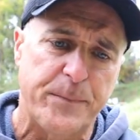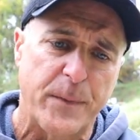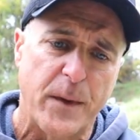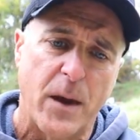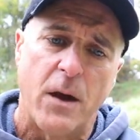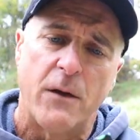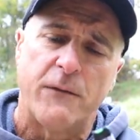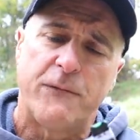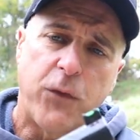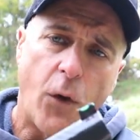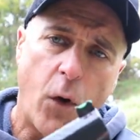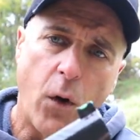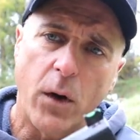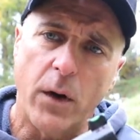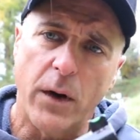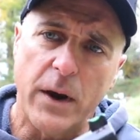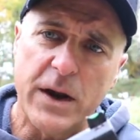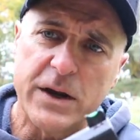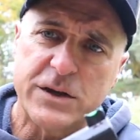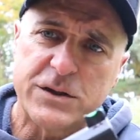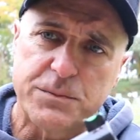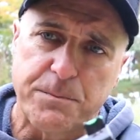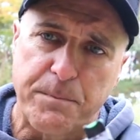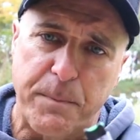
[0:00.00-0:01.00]

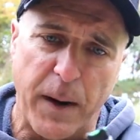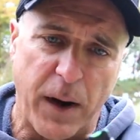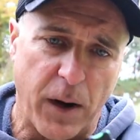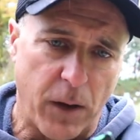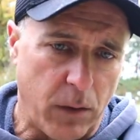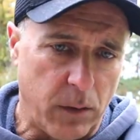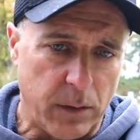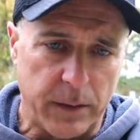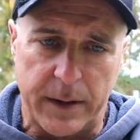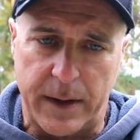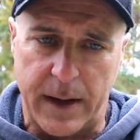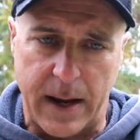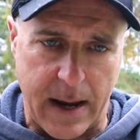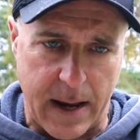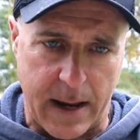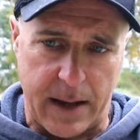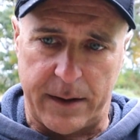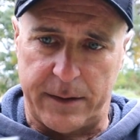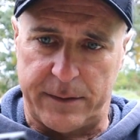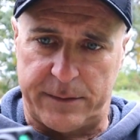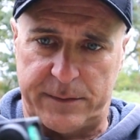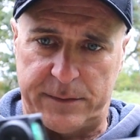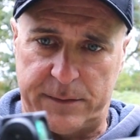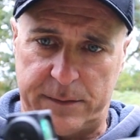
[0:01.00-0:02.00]
4-inch barrel. It
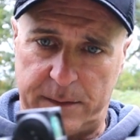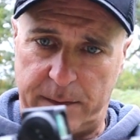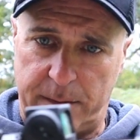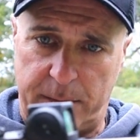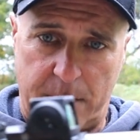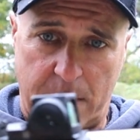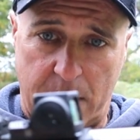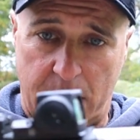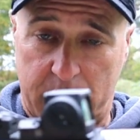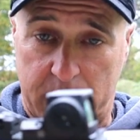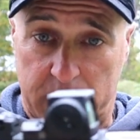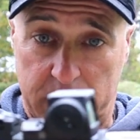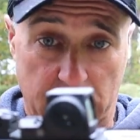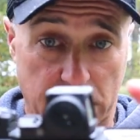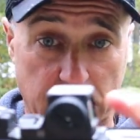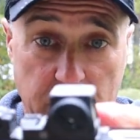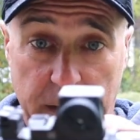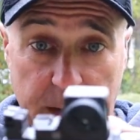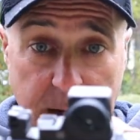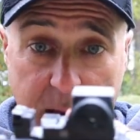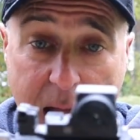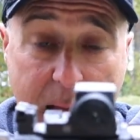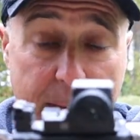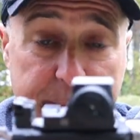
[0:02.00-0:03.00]
has
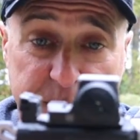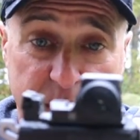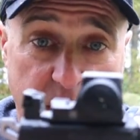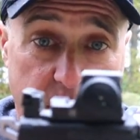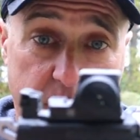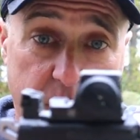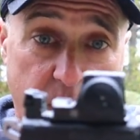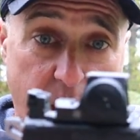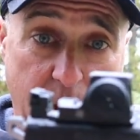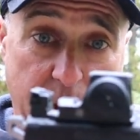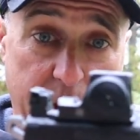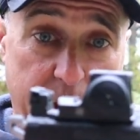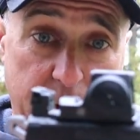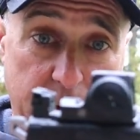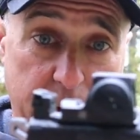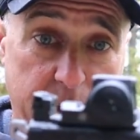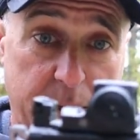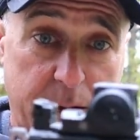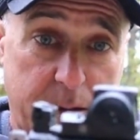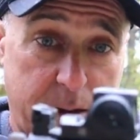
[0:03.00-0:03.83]
clearly optic ready.